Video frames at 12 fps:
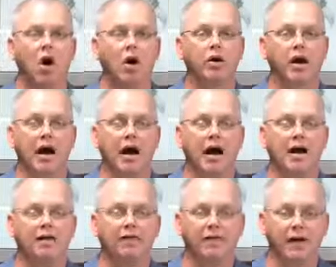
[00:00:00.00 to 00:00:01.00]

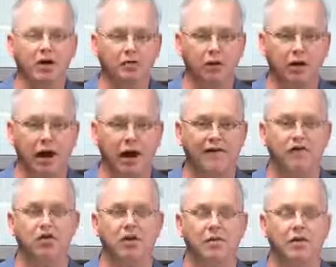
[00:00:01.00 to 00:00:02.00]
online Facebook live
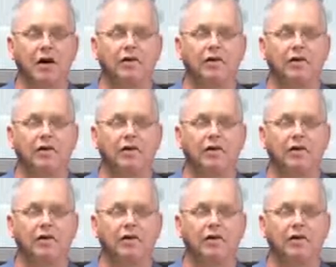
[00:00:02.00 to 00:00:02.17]
streaming